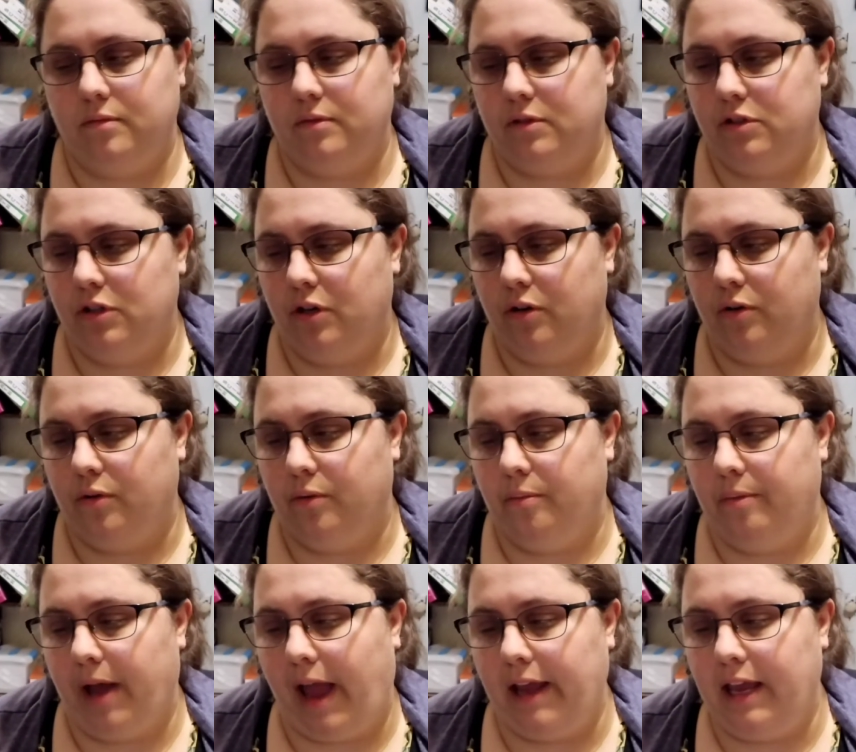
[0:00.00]
So
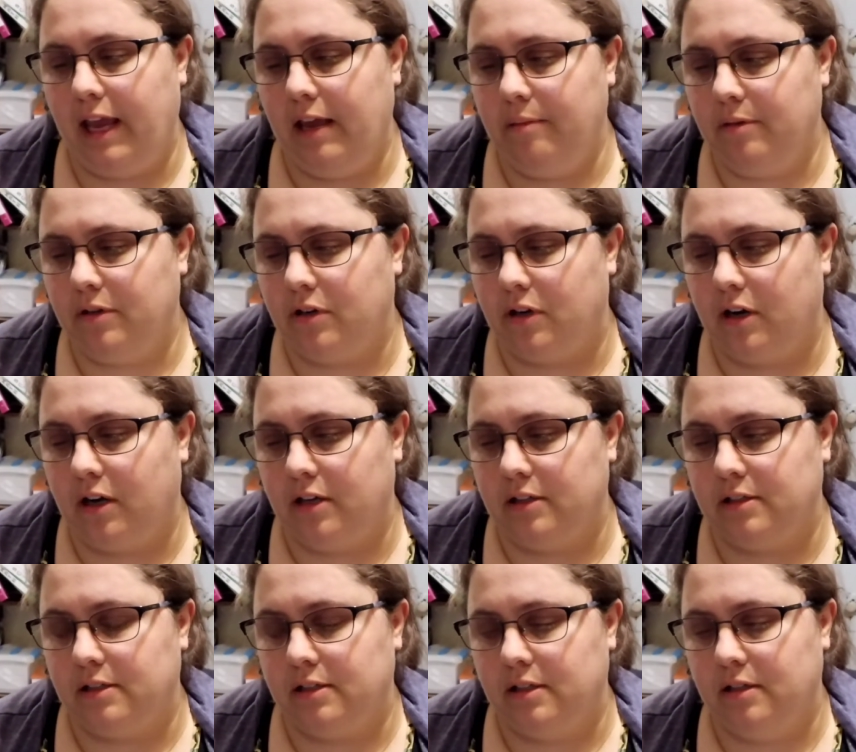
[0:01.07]
I came
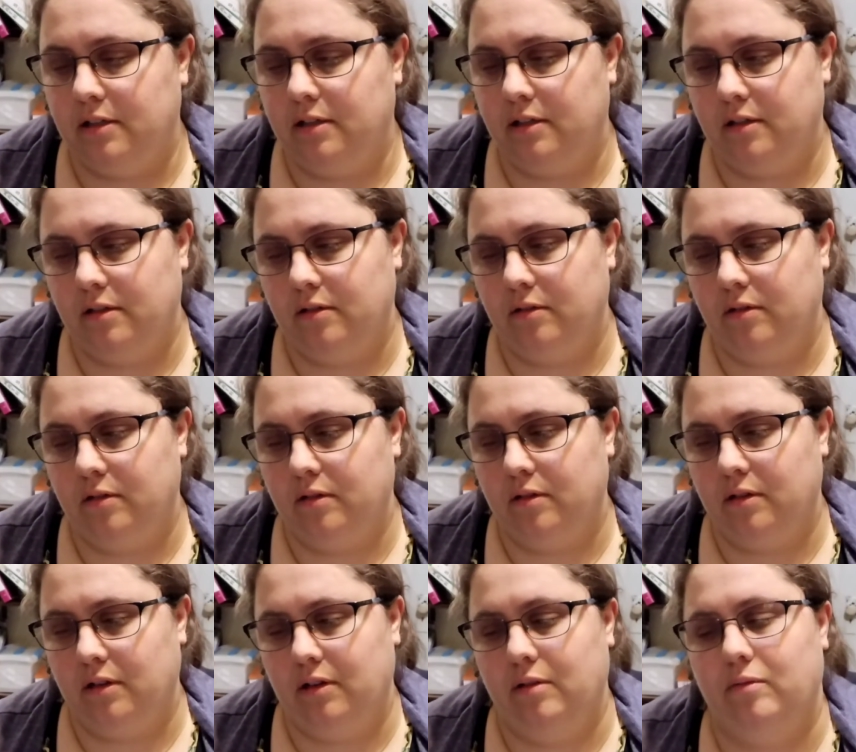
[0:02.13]
across,
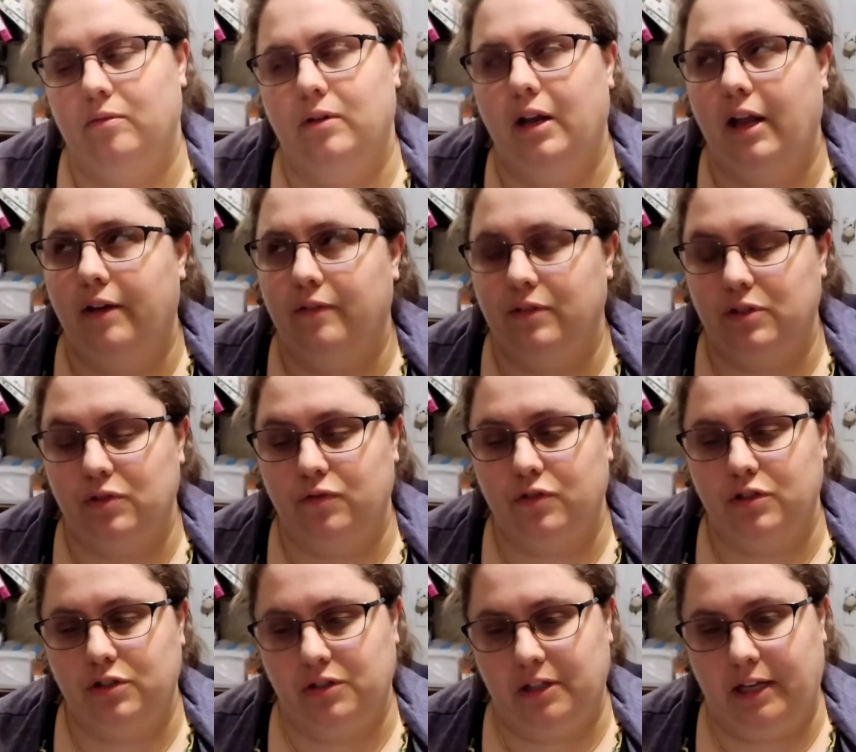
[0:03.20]
when I was
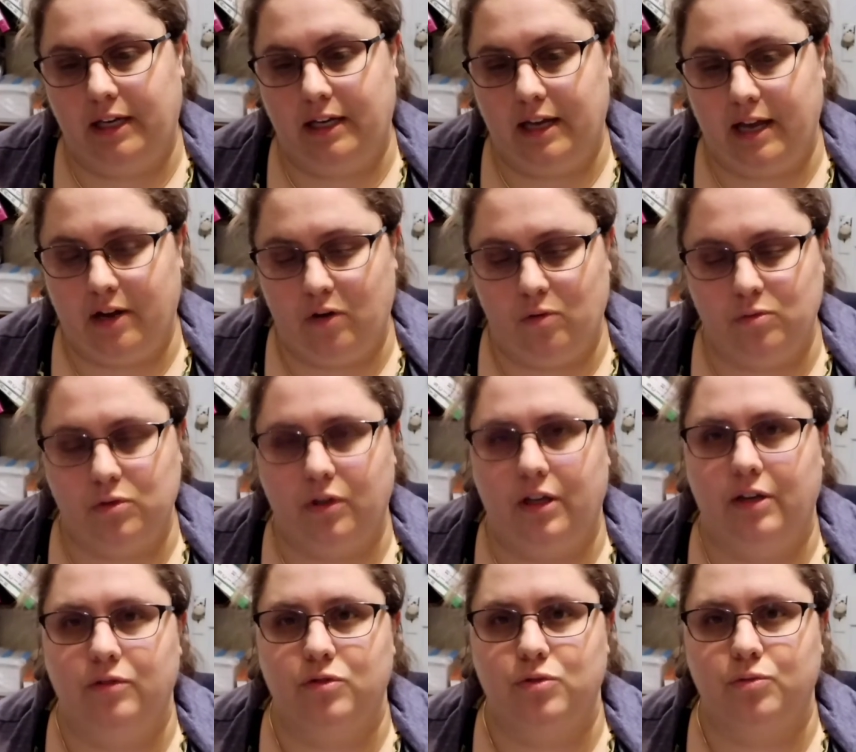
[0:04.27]
first looking at homeschooling,
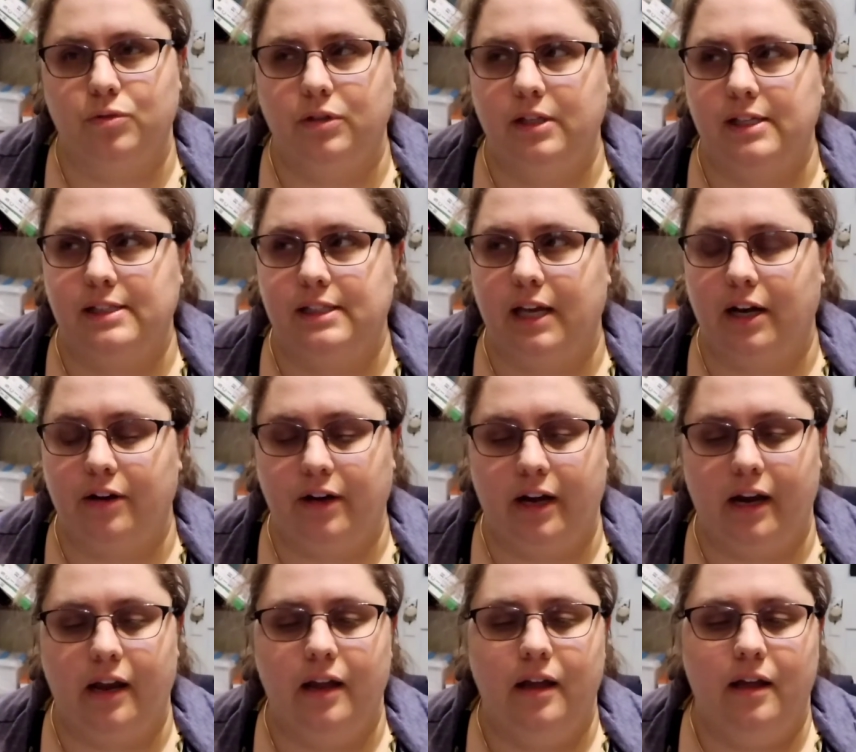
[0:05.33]
it was really scary.